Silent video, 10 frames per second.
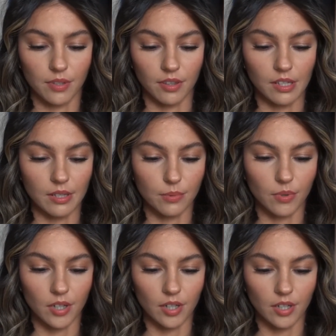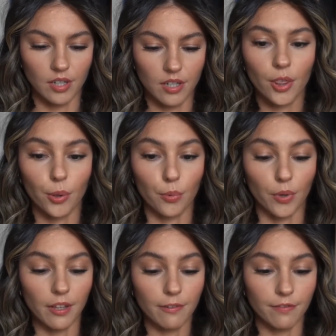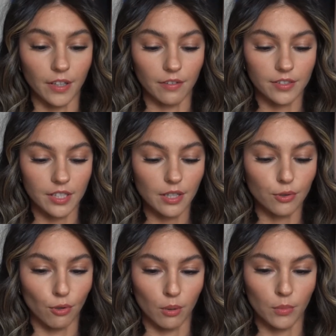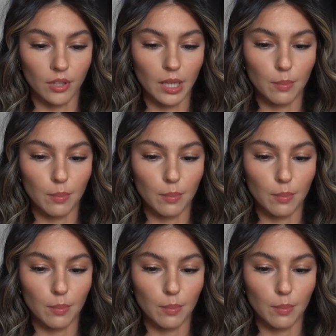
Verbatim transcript: These were three fifty normally,